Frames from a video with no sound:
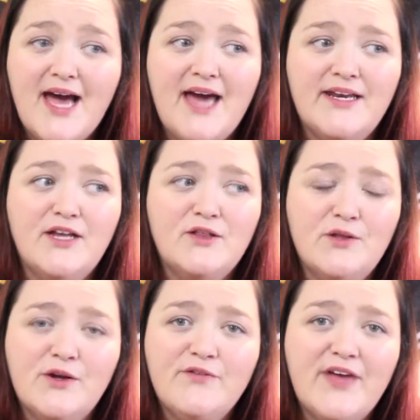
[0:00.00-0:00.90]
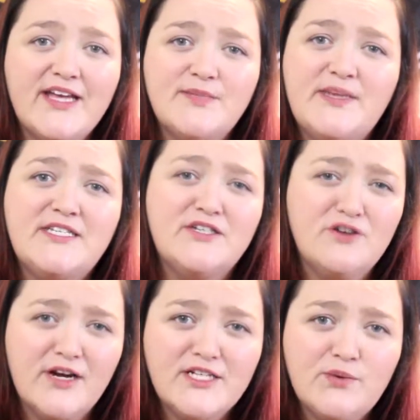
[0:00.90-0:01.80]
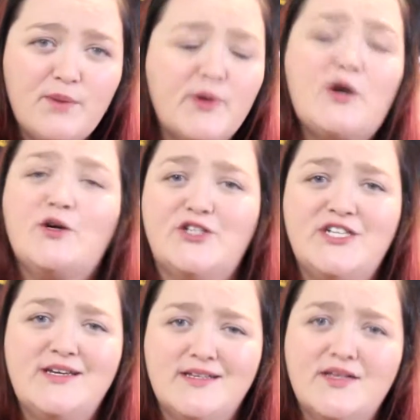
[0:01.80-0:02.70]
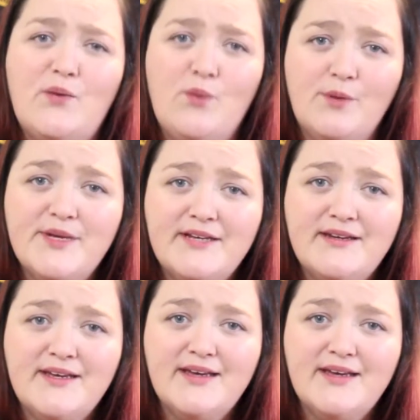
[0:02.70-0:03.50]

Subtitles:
and a lot of it has been denied to her because she is a woman.